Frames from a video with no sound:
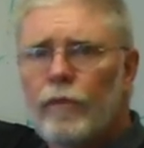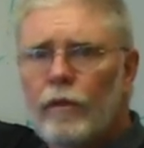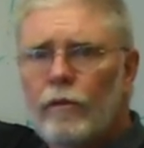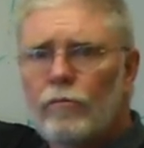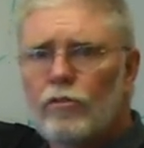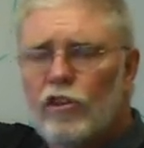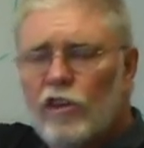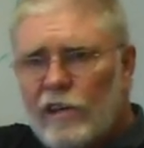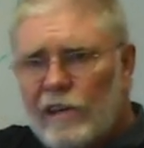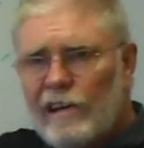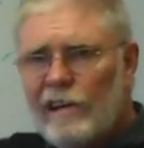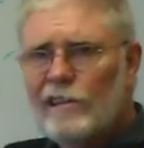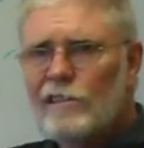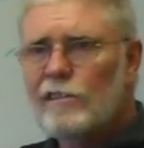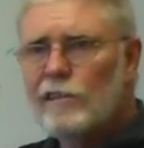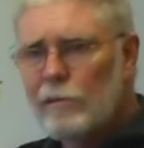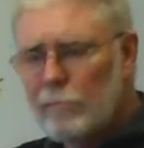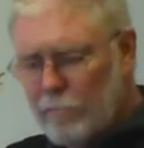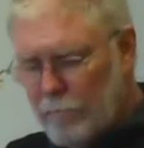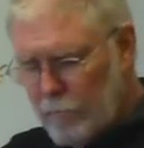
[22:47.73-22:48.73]
It was
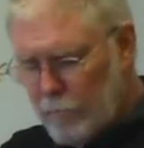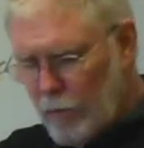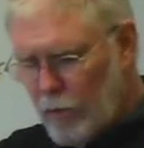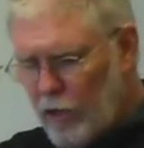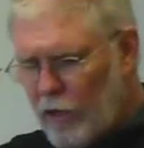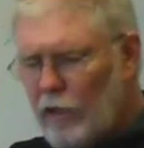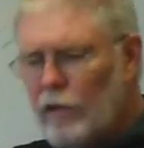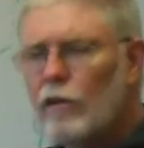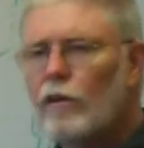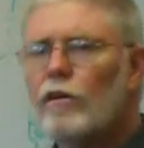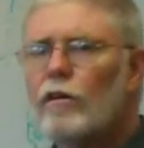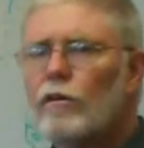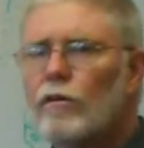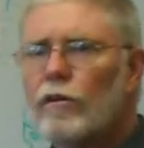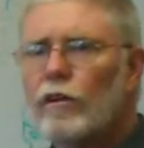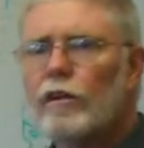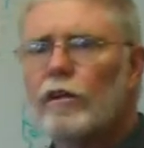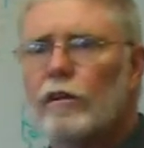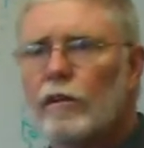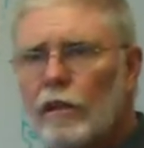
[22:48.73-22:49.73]
casting, putting in
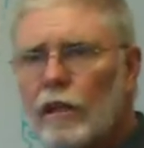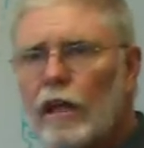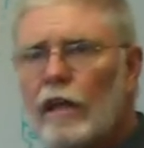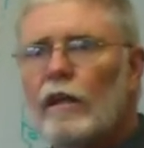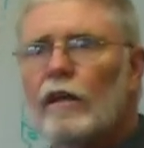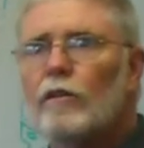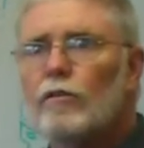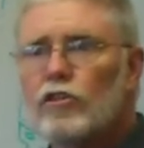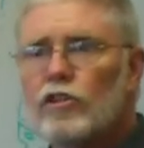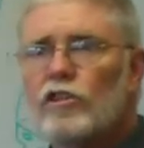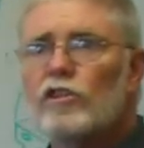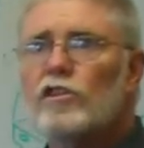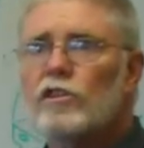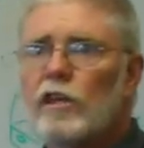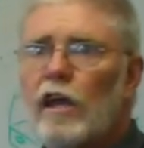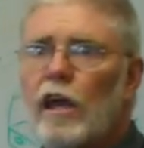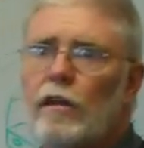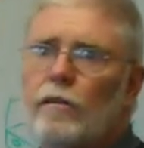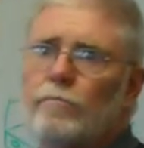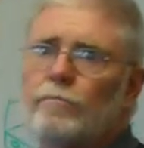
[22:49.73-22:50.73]
concrete, letting it just
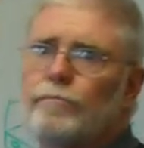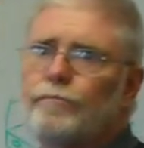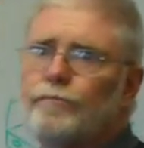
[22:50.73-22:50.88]
set.